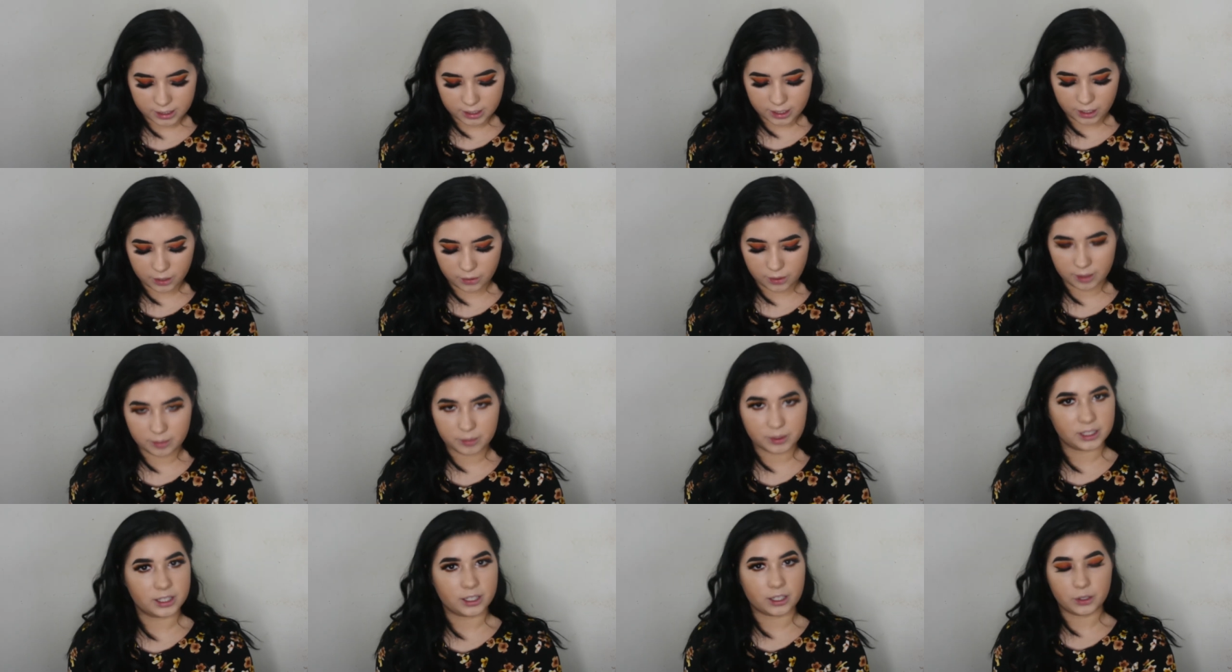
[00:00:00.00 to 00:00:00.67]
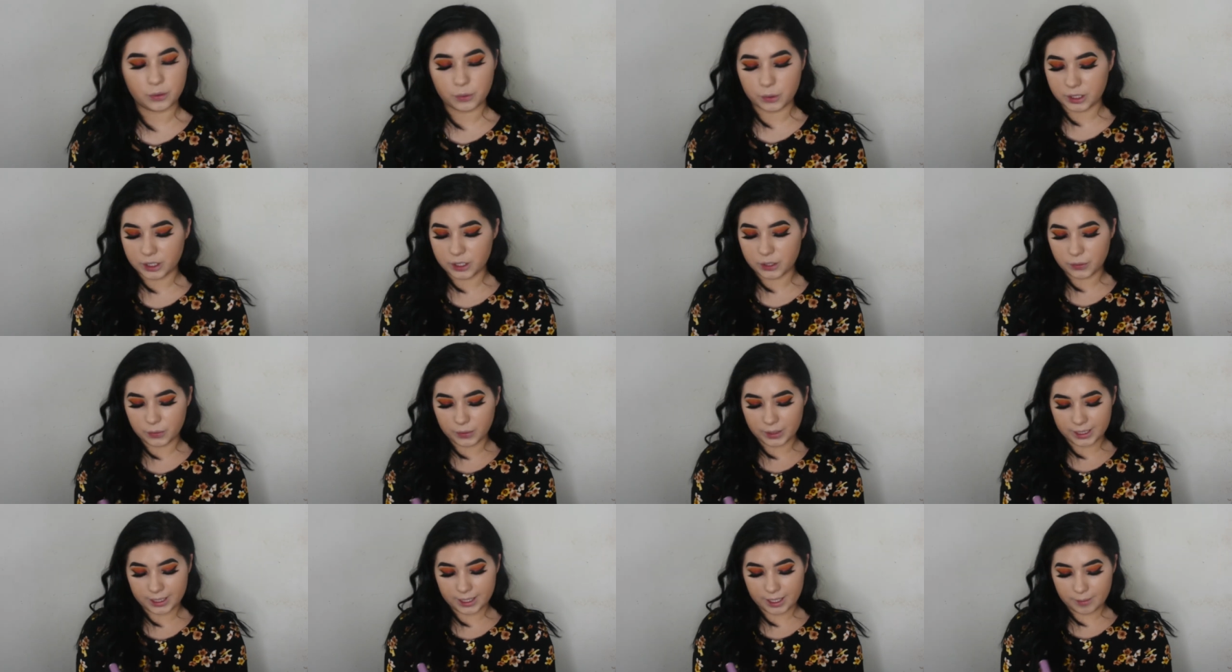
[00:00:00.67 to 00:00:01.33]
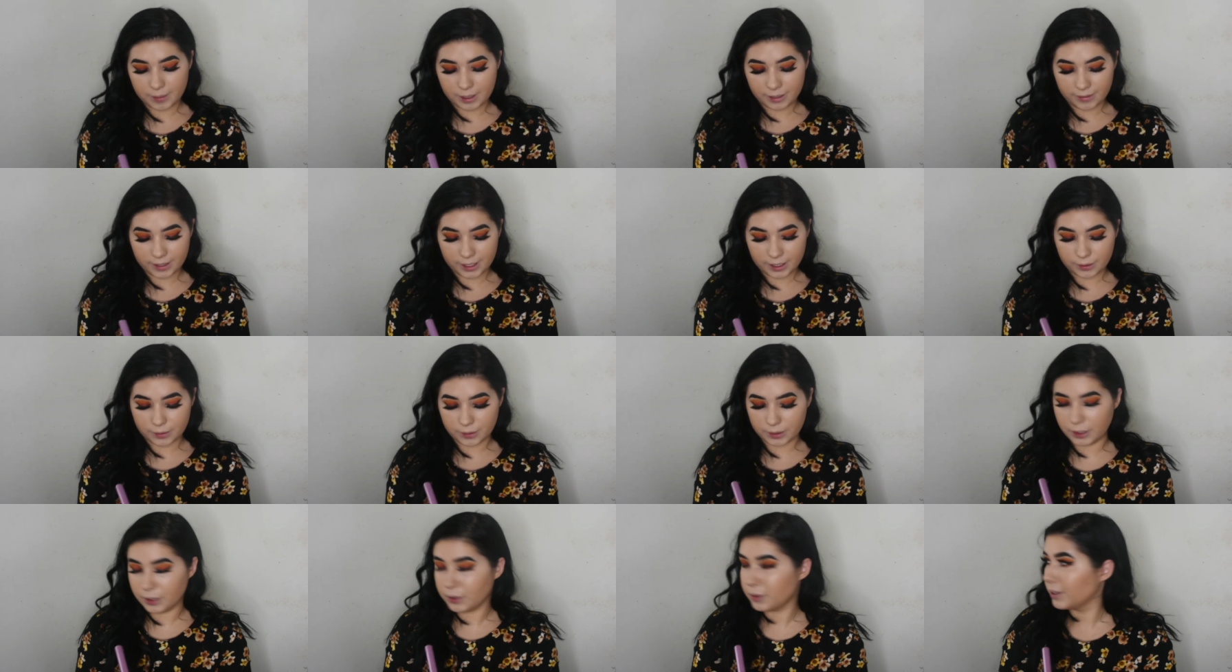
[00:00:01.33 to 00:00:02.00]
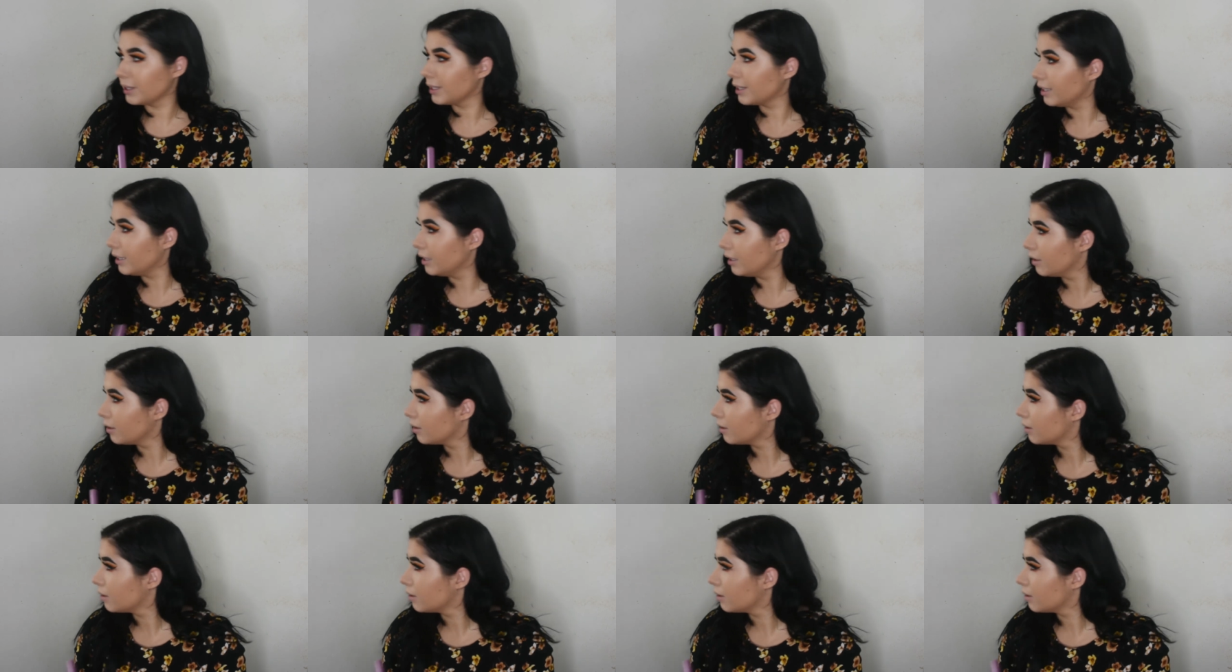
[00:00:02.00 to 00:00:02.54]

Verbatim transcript: So I'm just going to reset my face really quickly.